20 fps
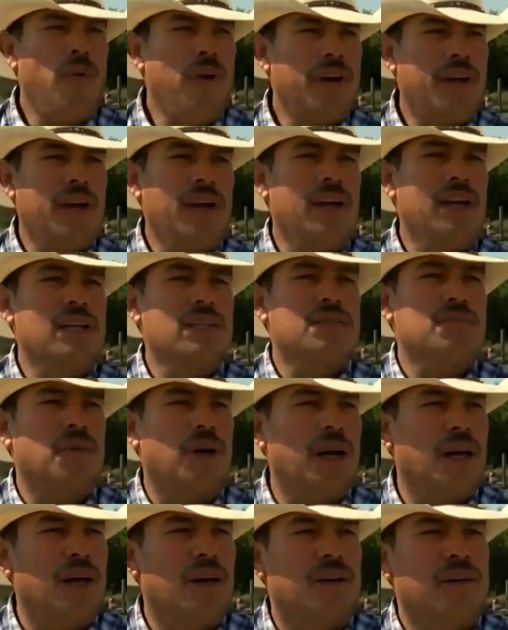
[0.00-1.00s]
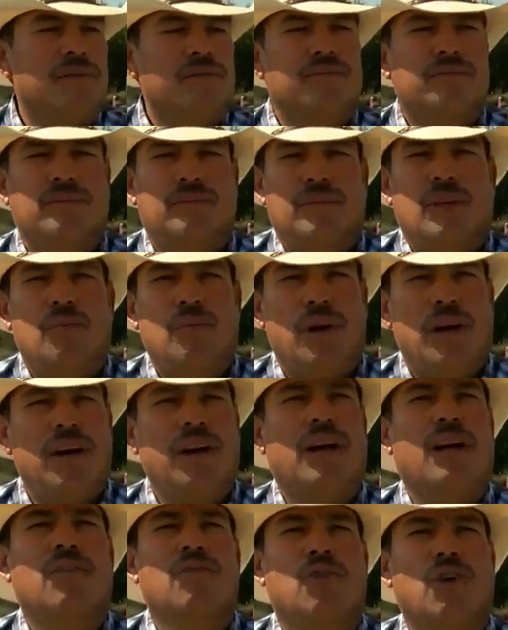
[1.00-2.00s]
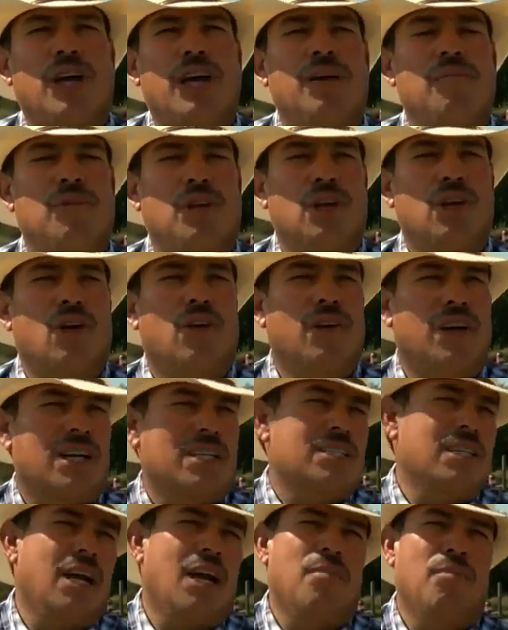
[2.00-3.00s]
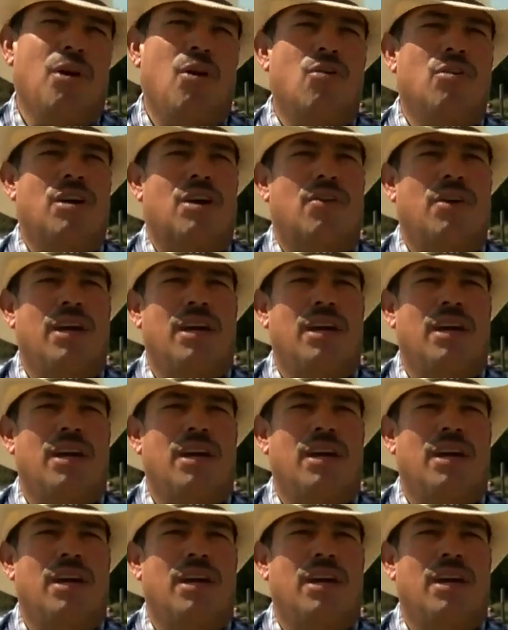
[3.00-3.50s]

Over here is my uh, American dream, you know, because I got my own